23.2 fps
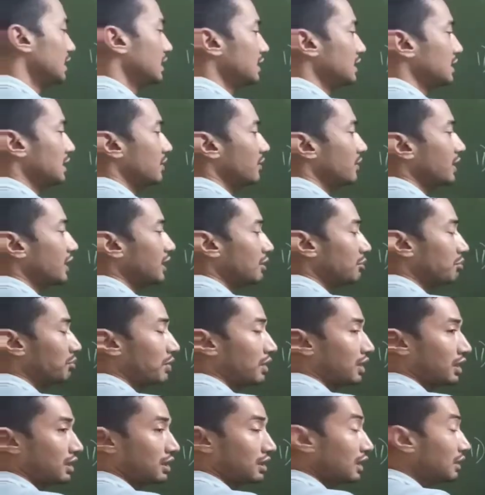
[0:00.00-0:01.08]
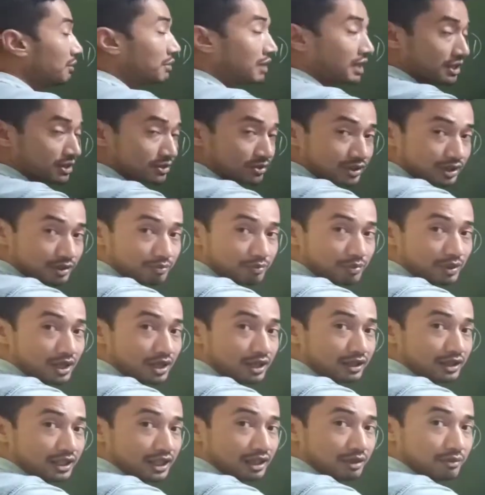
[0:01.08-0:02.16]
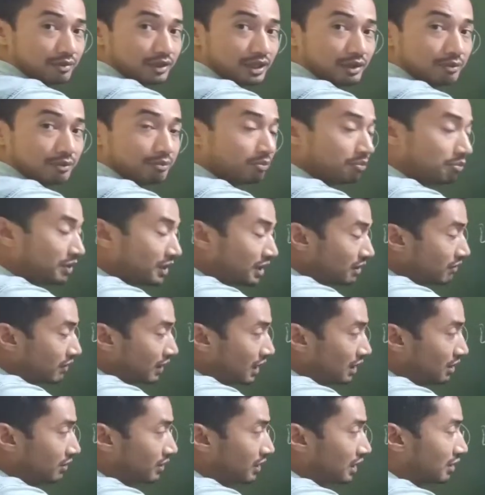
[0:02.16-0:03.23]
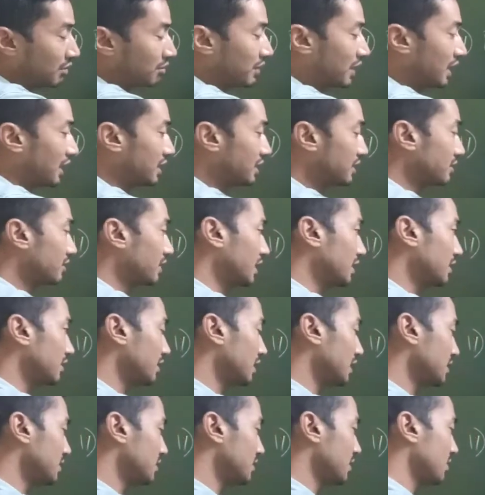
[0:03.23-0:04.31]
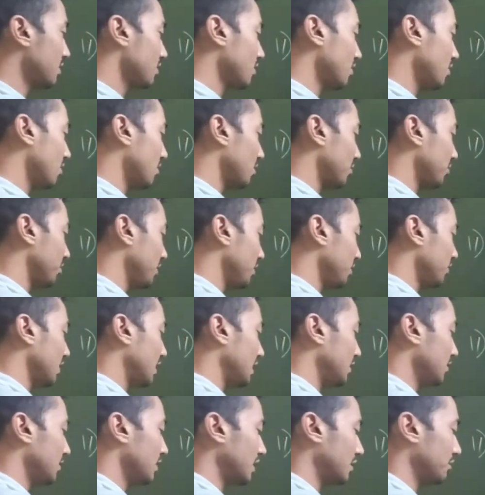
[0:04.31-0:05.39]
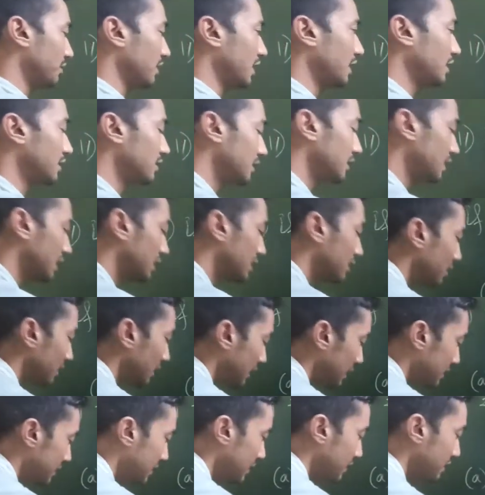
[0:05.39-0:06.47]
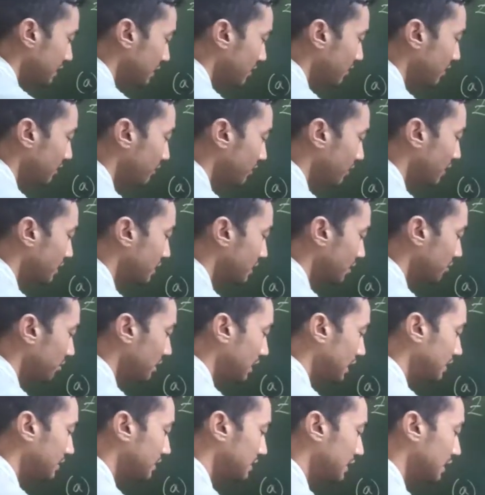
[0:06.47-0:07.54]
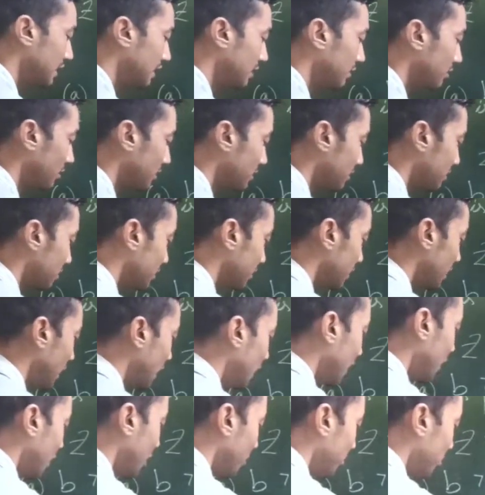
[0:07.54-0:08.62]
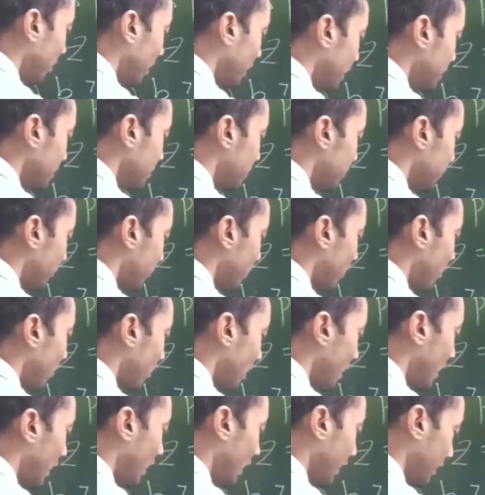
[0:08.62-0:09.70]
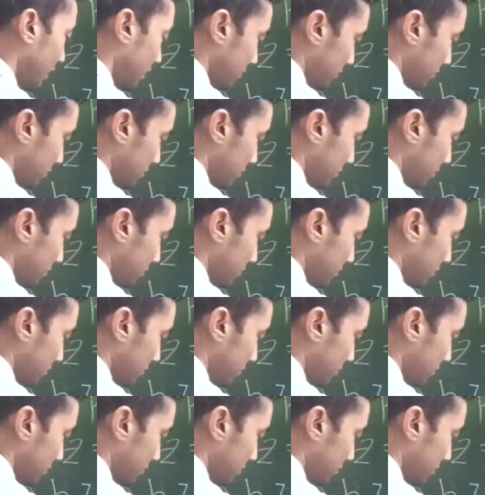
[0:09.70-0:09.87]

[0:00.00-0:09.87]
the real part, imaginary part can be, b value can be either greater than 0 or b value can be either less than 0. For example, like z equal to minus 4i,